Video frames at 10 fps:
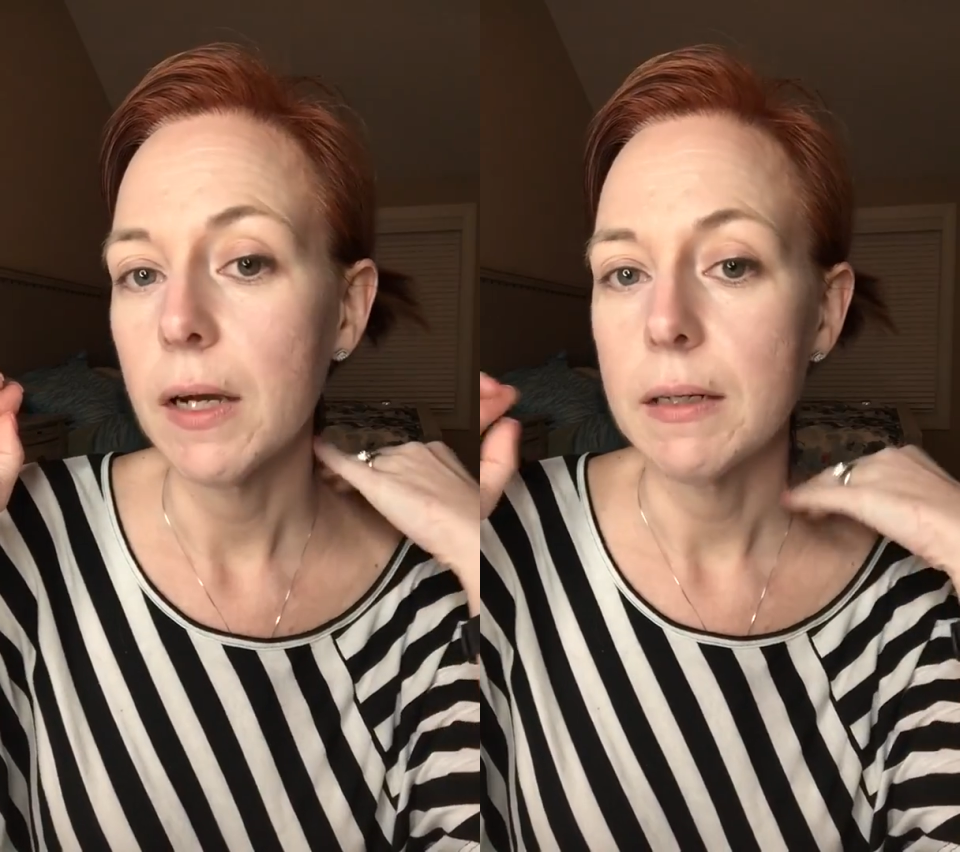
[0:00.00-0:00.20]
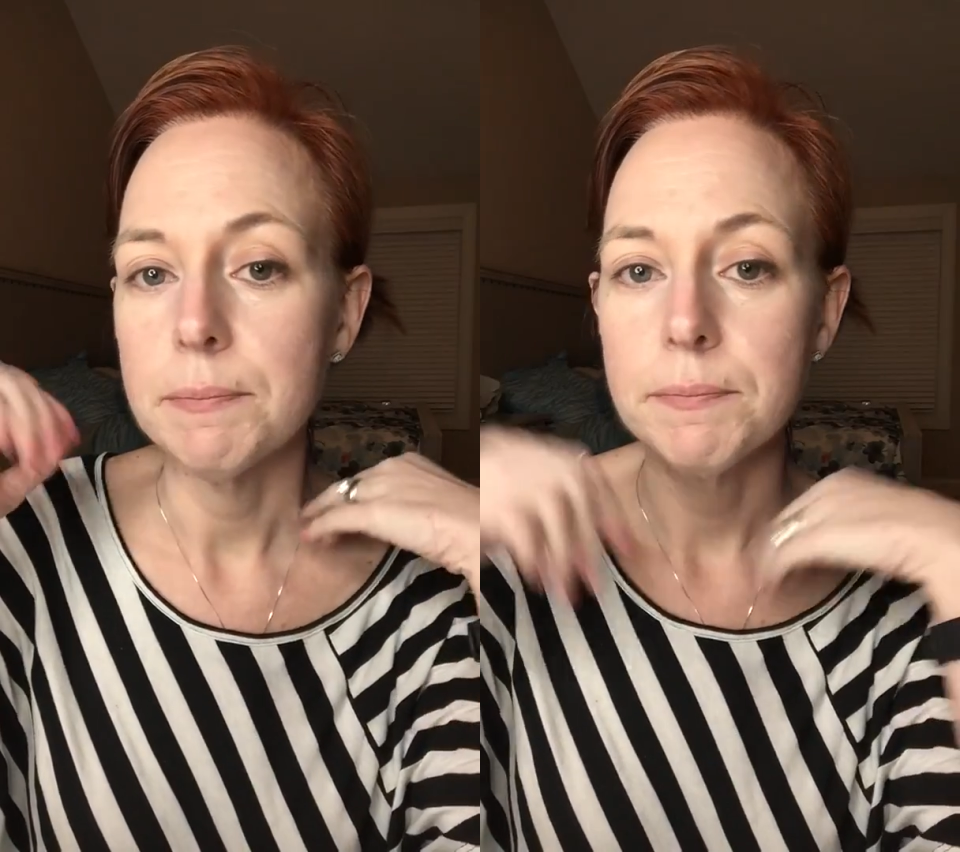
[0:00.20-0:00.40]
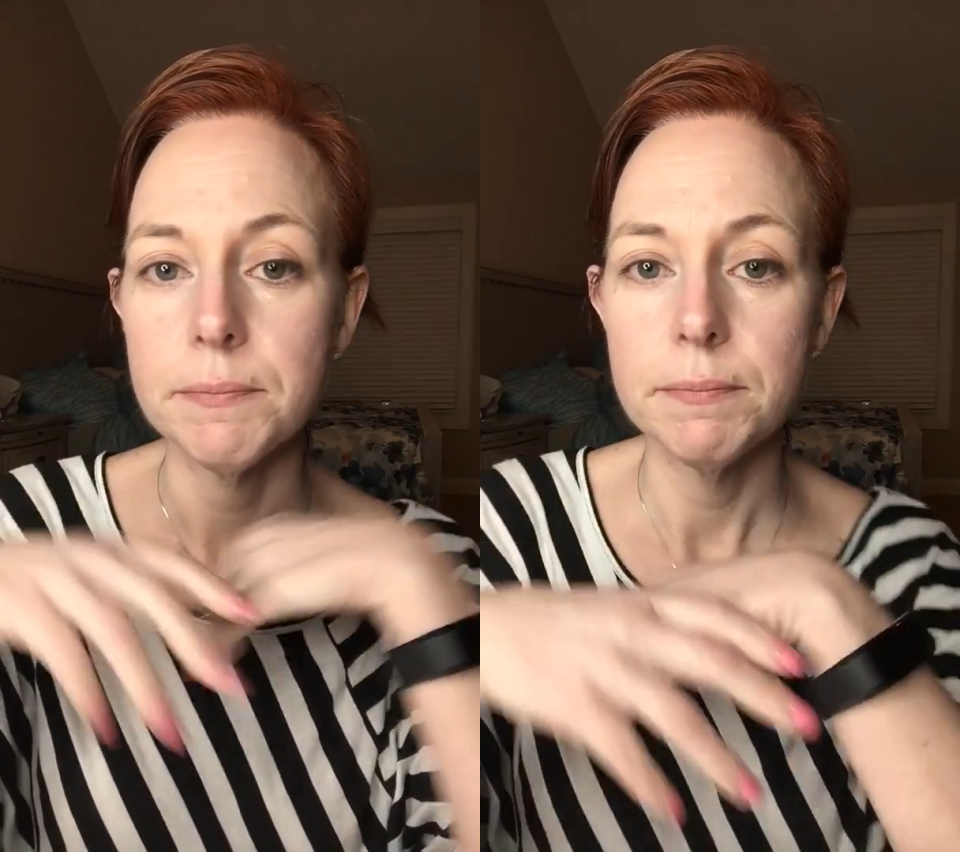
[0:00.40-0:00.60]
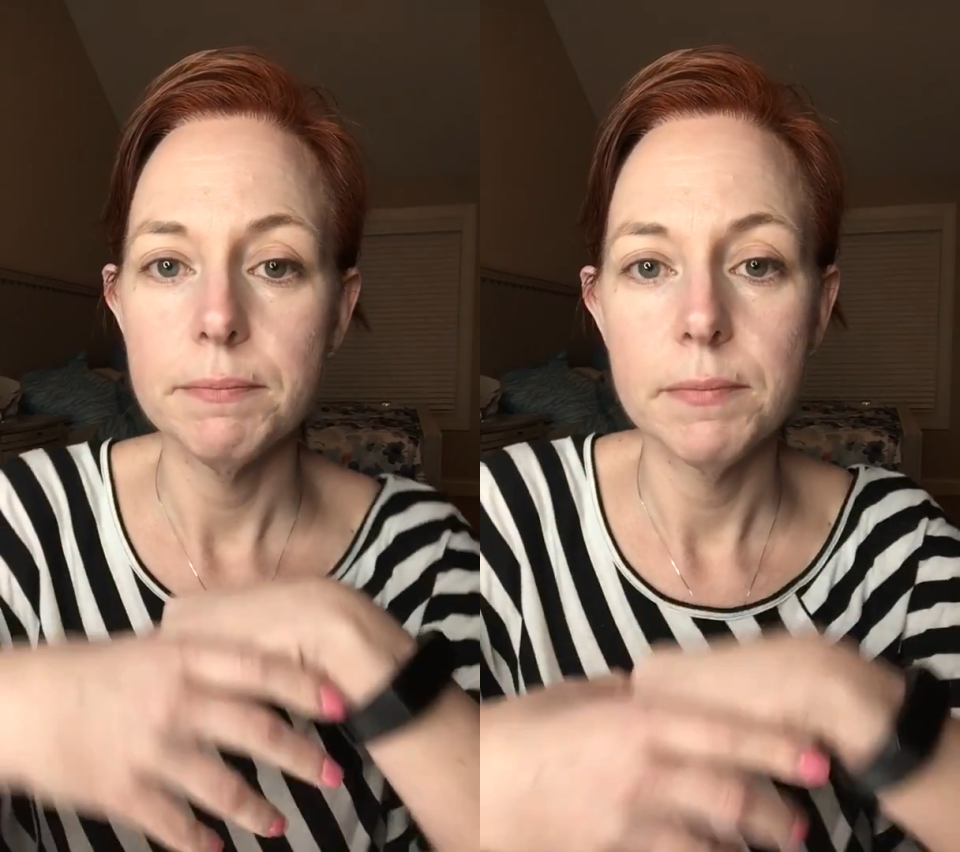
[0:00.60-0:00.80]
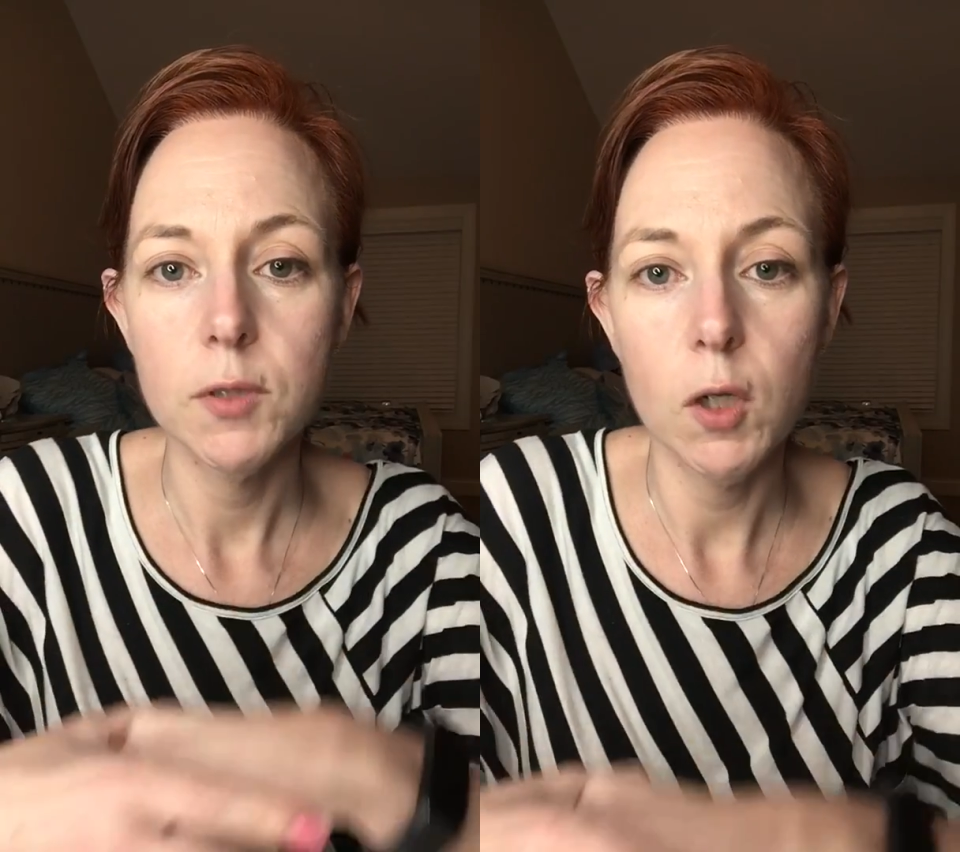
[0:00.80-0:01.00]
Um,
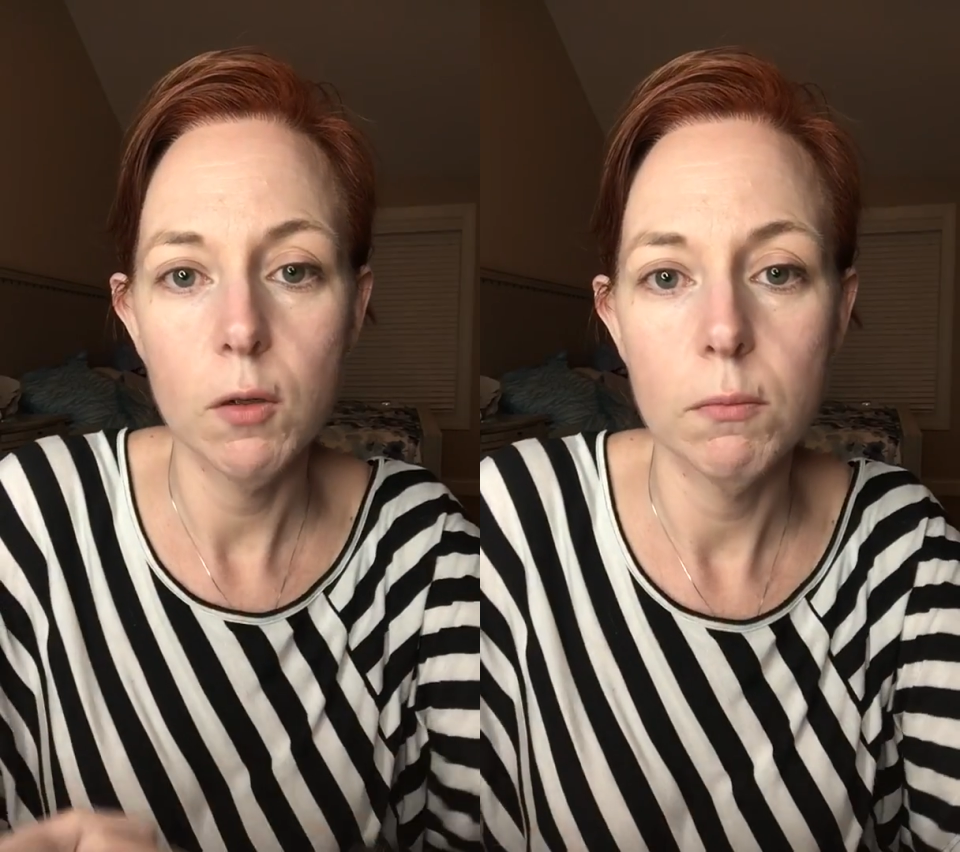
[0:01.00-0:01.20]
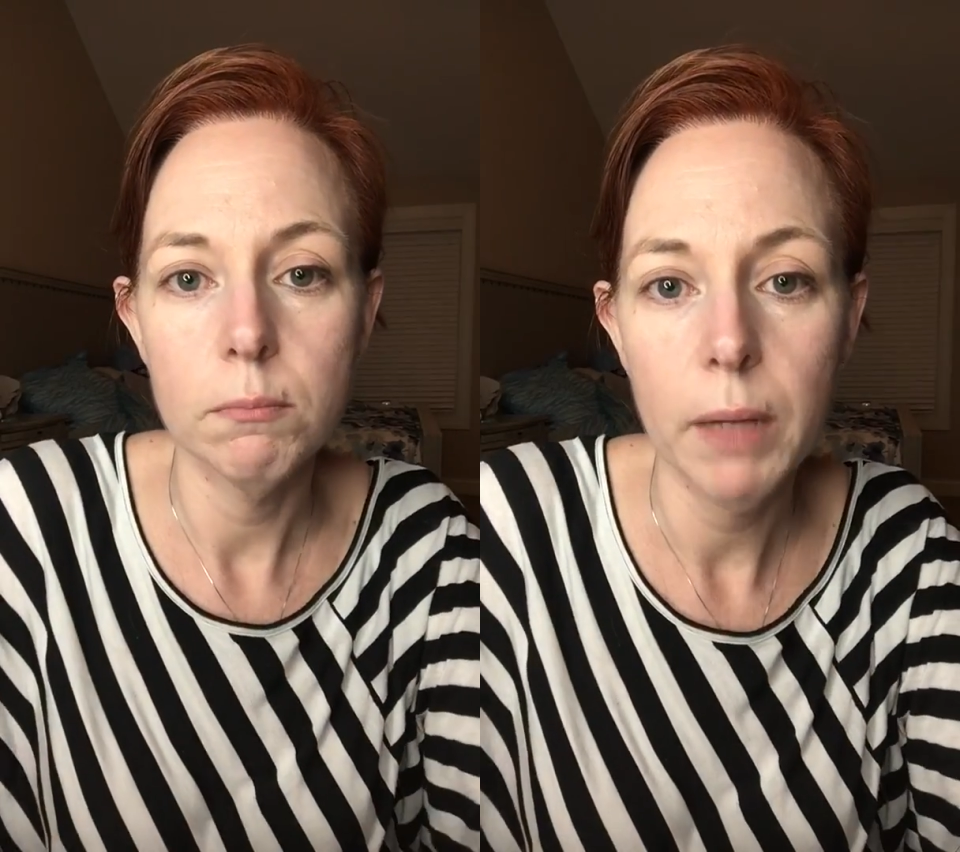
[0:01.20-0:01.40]
so